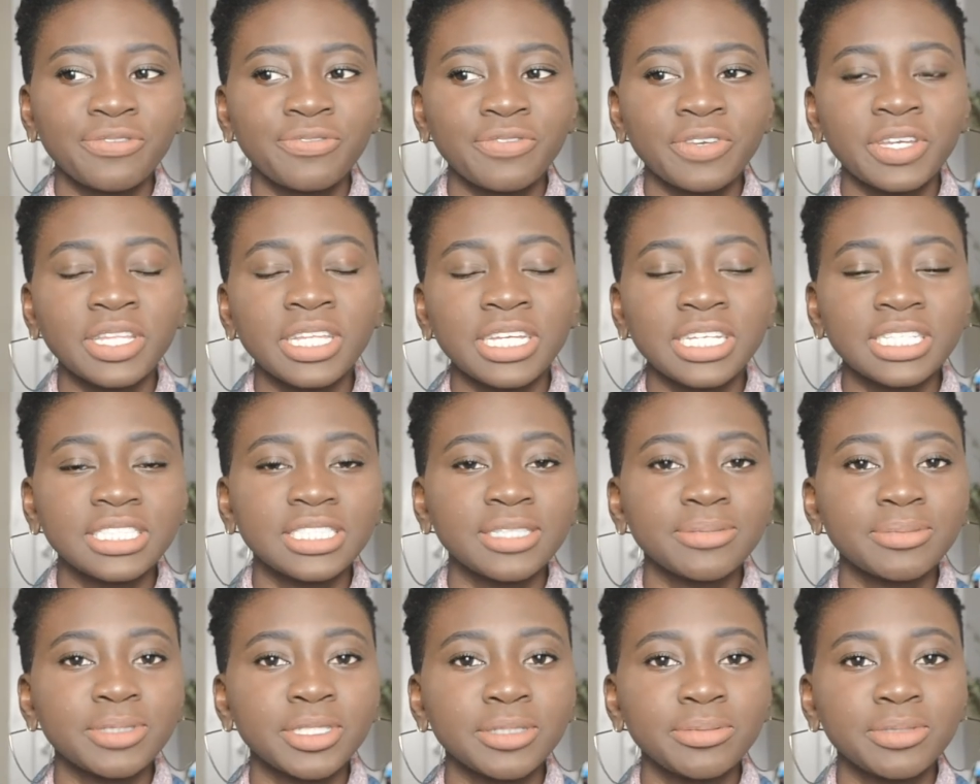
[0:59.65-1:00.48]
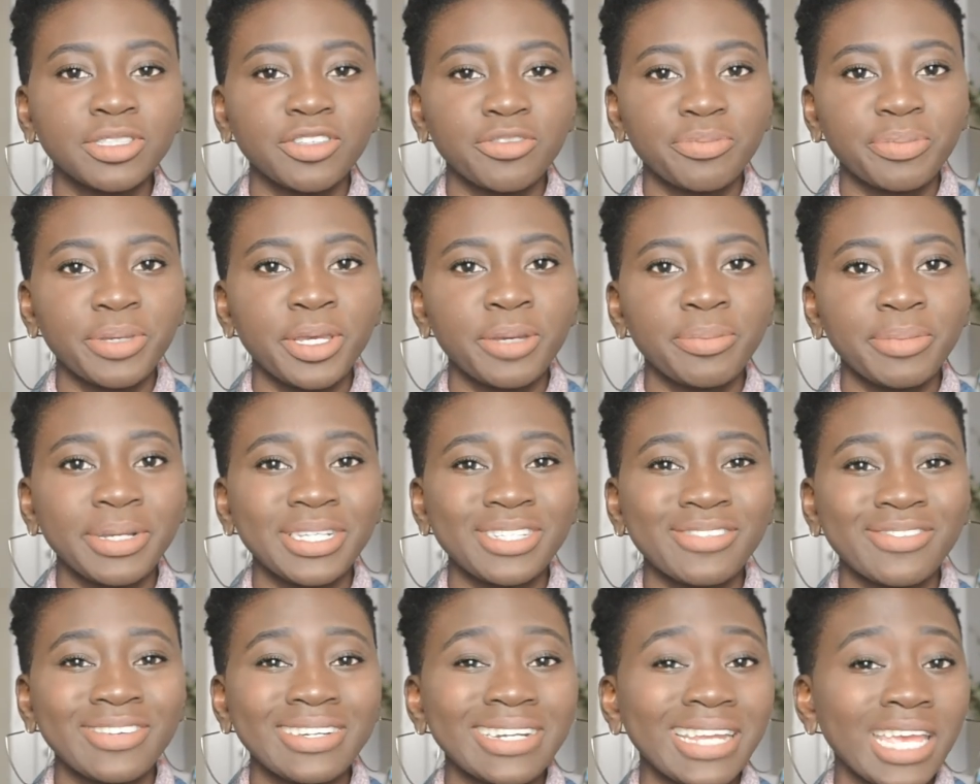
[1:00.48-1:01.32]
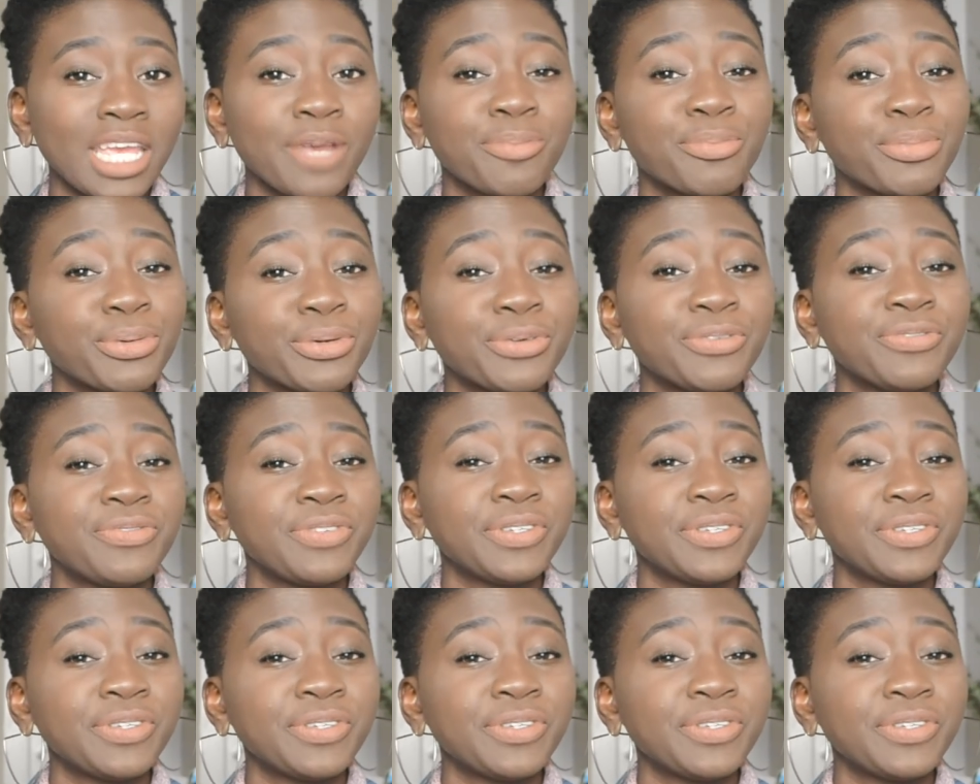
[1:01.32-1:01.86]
feeling symptoms of PMS around April